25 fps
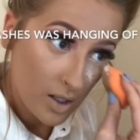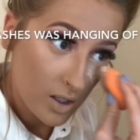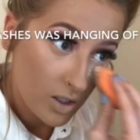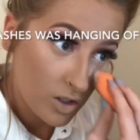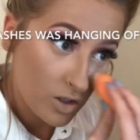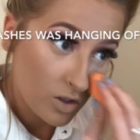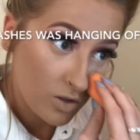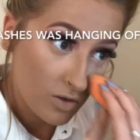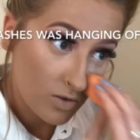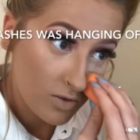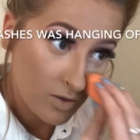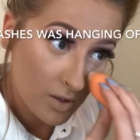
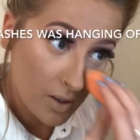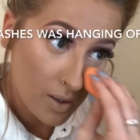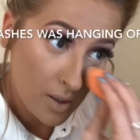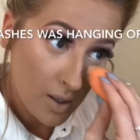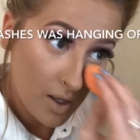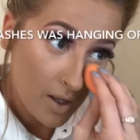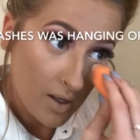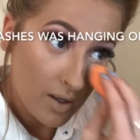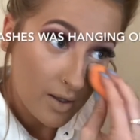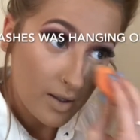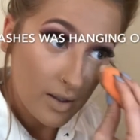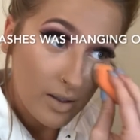just
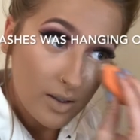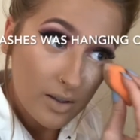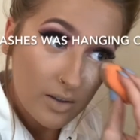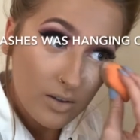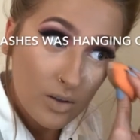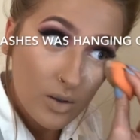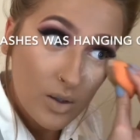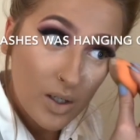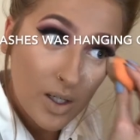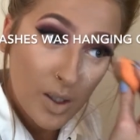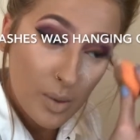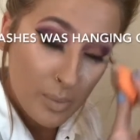
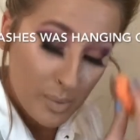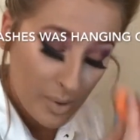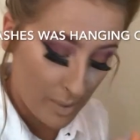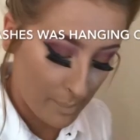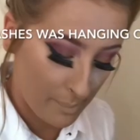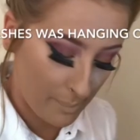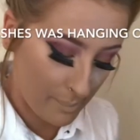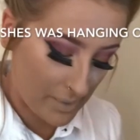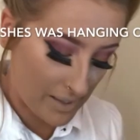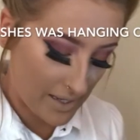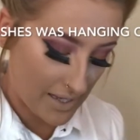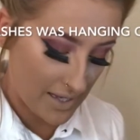do a little bit
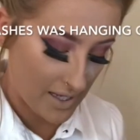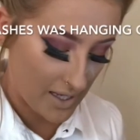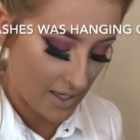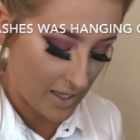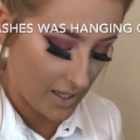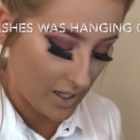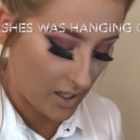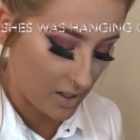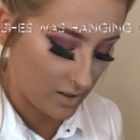of baking